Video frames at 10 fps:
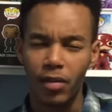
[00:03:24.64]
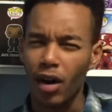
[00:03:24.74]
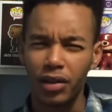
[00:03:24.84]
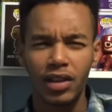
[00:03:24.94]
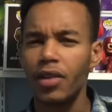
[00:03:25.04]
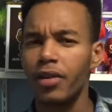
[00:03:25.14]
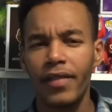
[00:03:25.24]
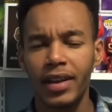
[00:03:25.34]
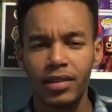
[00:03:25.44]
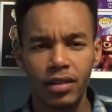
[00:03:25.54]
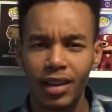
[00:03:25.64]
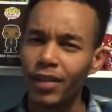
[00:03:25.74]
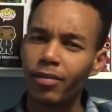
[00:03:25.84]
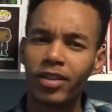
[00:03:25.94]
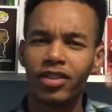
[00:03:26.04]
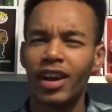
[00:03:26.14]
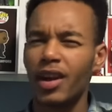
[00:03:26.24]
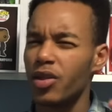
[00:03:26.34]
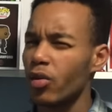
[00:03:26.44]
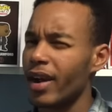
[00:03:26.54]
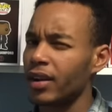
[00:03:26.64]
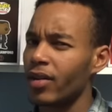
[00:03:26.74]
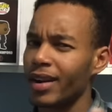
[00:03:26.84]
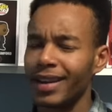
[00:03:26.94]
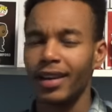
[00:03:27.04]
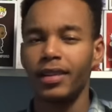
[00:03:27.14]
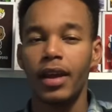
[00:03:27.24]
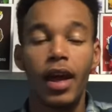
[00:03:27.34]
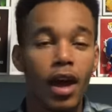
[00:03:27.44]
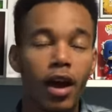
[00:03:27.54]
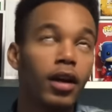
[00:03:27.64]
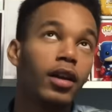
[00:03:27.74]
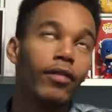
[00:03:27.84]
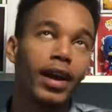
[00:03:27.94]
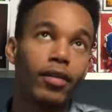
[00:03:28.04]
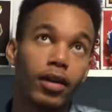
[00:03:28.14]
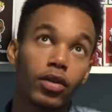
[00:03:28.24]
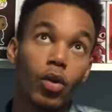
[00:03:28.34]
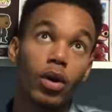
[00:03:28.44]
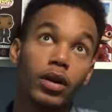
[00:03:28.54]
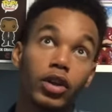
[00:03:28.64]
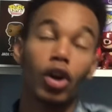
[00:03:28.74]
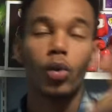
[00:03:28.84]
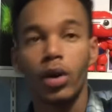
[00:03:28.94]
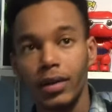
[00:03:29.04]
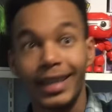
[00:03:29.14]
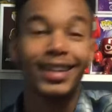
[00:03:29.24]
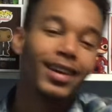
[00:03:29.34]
all these other events. They even mentioned kind of Thor Ragnarok in London. Thor the Dark World in